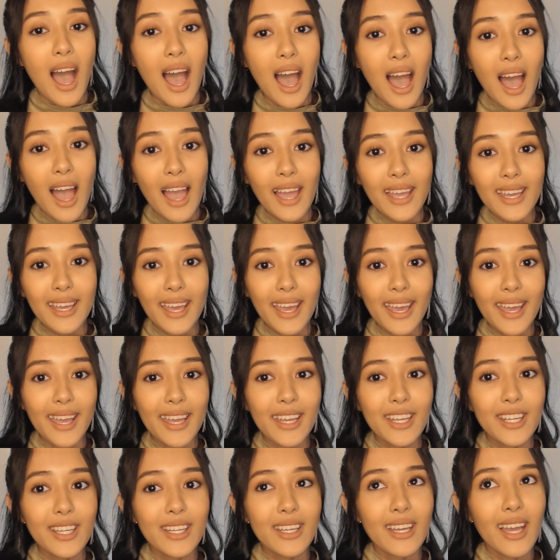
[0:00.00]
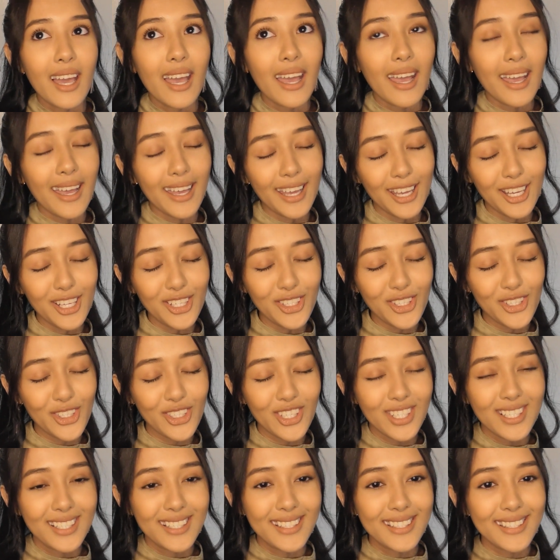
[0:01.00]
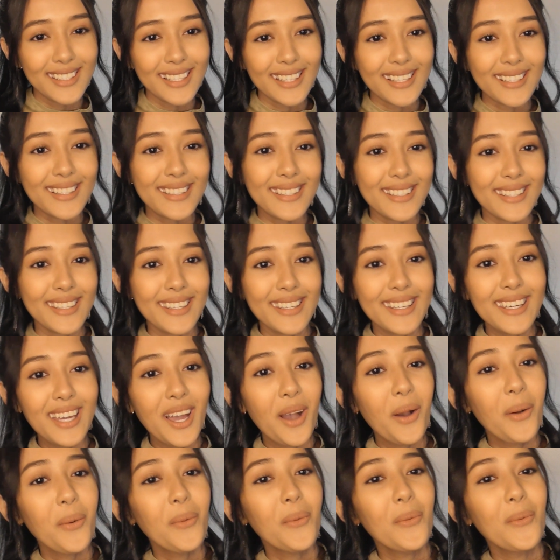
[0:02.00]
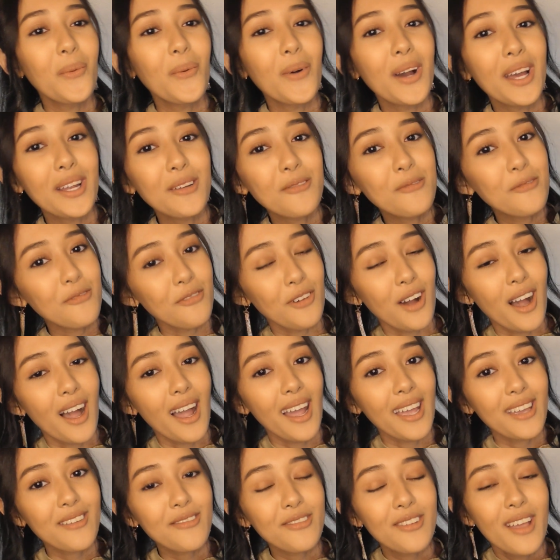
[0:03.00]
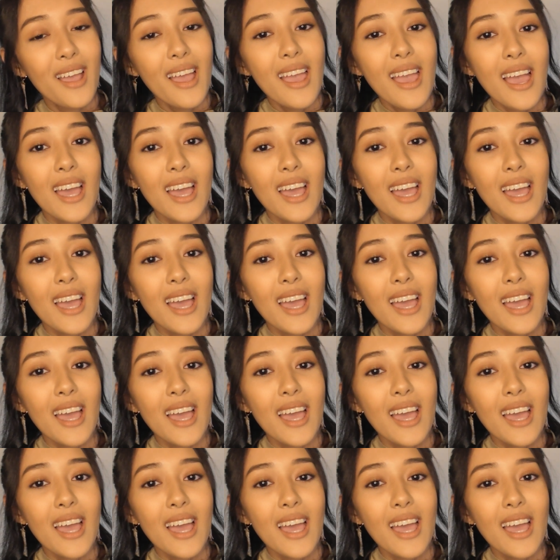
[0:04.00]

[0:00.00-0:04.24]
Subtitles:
IAH6E15,